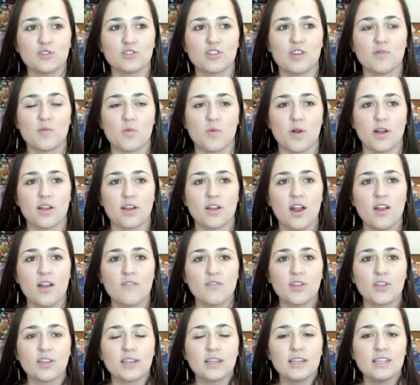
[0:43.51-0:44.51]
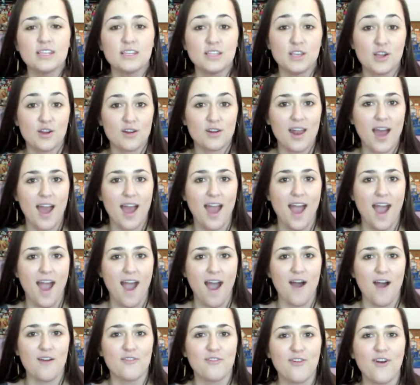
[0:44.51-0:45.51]
so I've been working on it for, like, a year and a
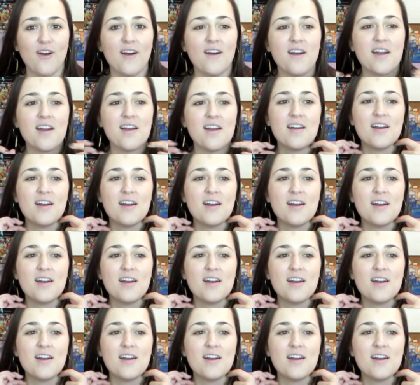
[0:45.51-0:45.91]
half.